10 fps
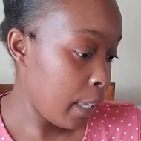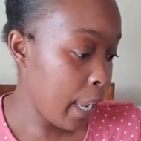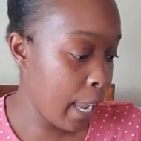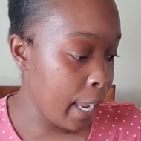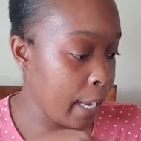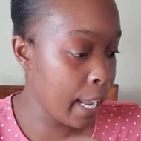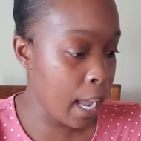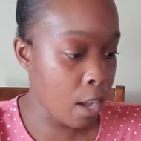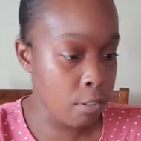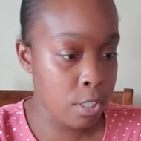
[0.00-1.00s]
And
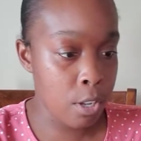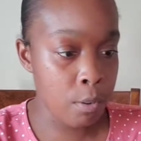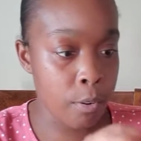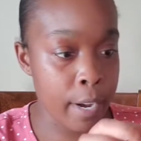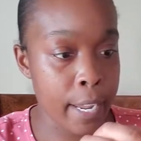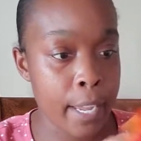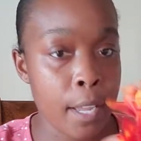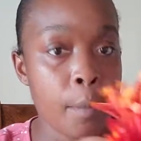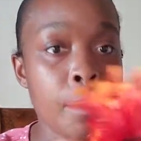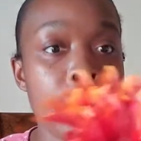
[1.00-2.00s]
I also
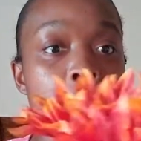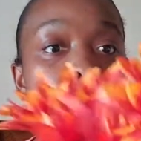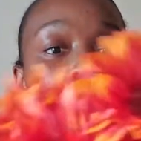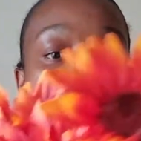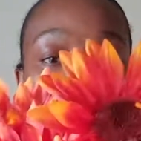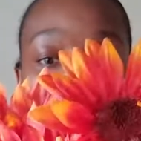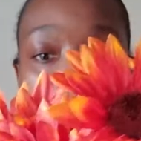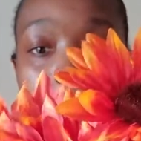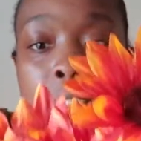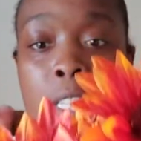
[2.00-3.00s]
grabbed another
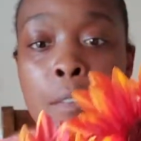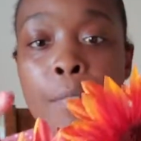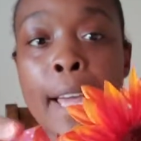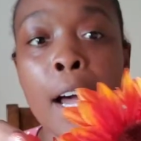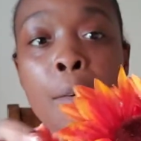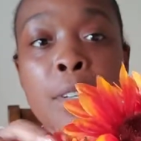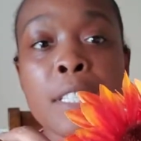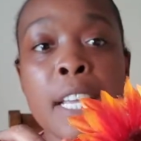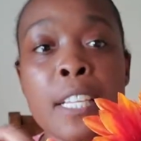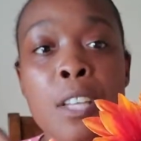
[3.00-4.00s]
set of sunflowers.
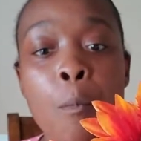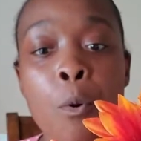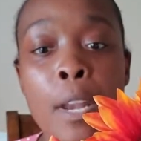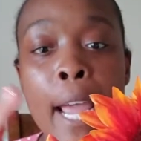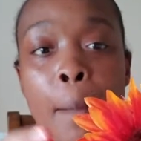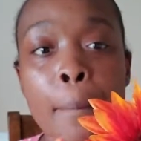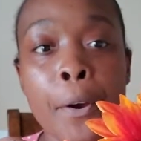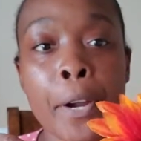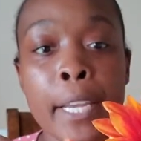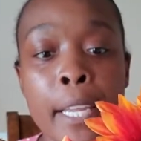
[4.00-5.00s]
These are more like
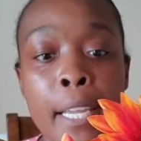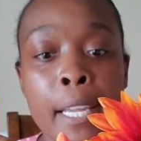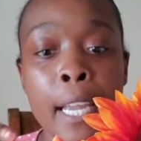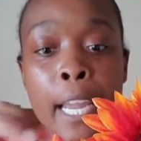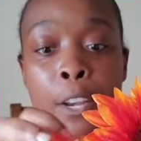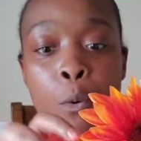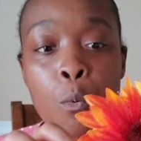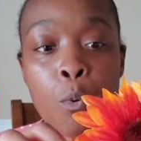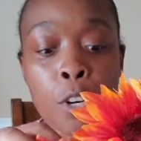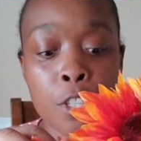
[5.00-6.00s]
burgundy and
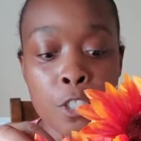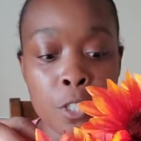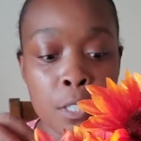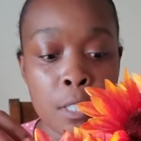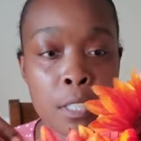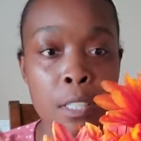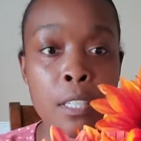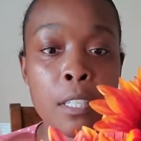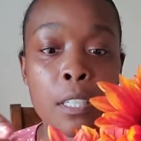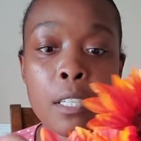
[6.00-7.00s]
orange.
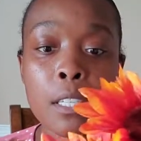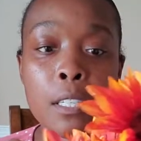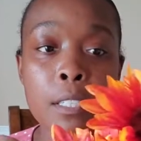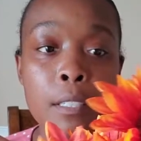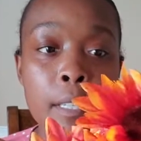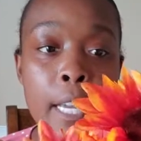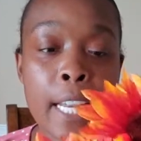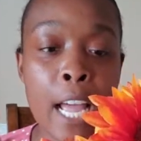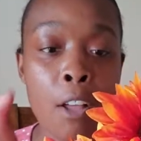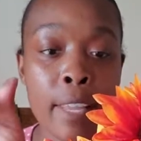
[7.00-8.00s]

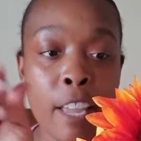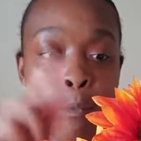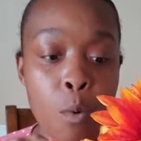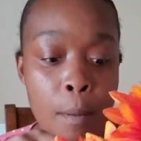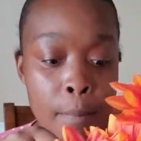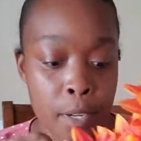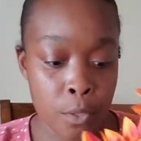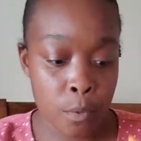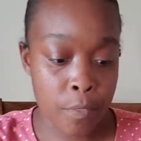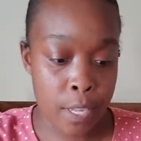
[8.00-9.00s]
And I only have 1
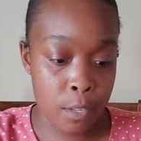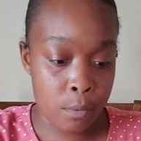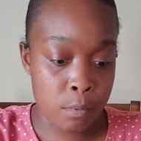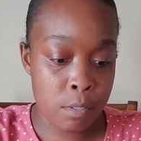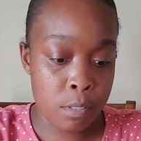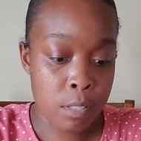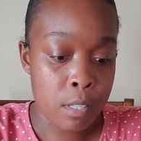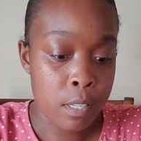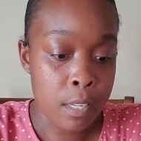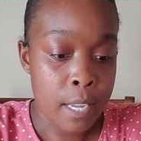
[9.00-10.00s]
bundle of those.
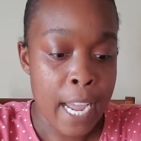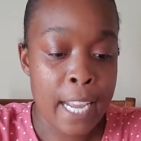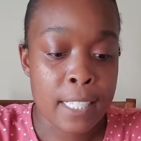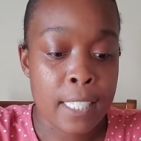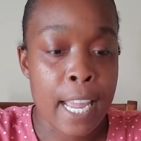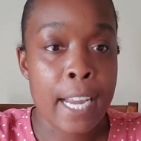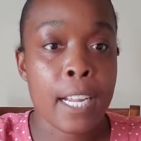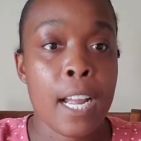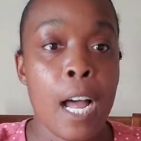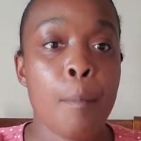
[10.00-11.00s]
I just like
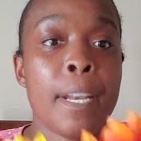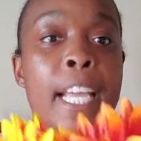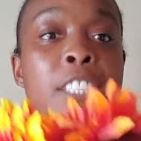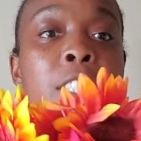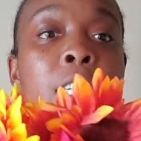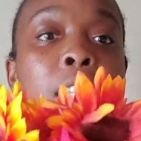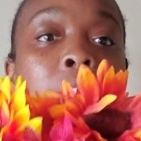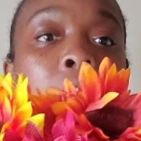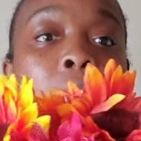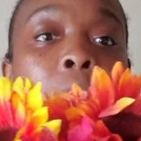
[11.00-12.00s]
the combination of the
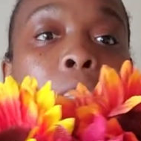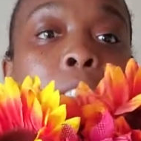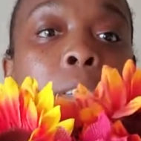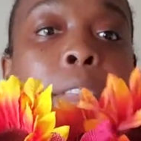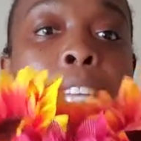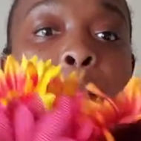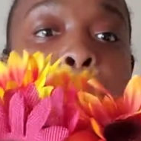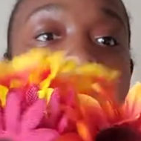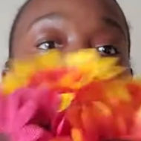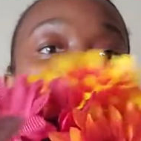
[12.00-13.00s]
colors. So that's
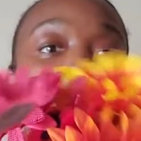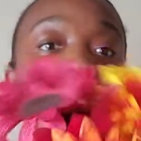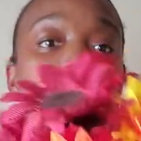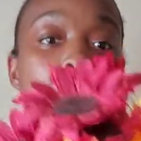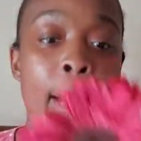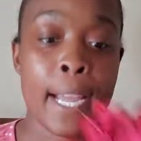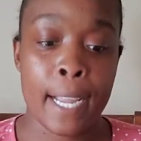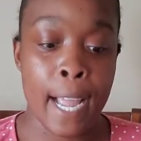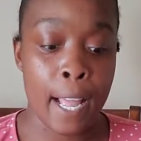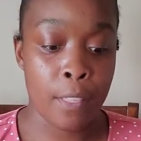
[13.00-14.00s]
pretty much why I
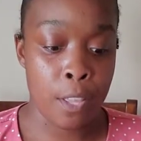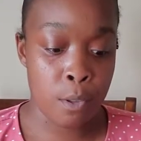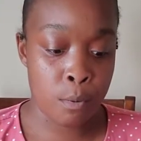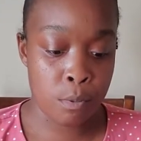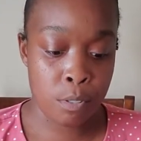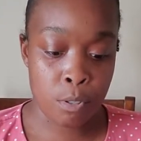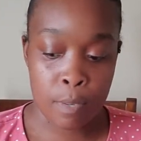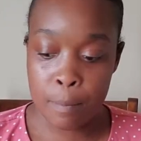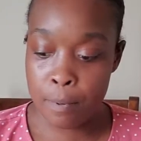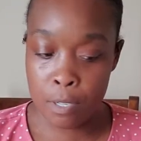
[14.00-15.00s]
got those
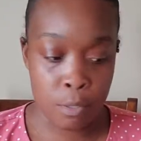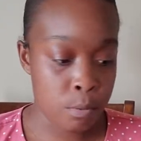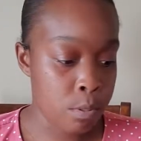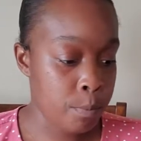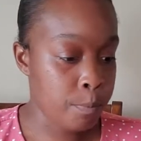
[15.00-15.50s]
3 bundles.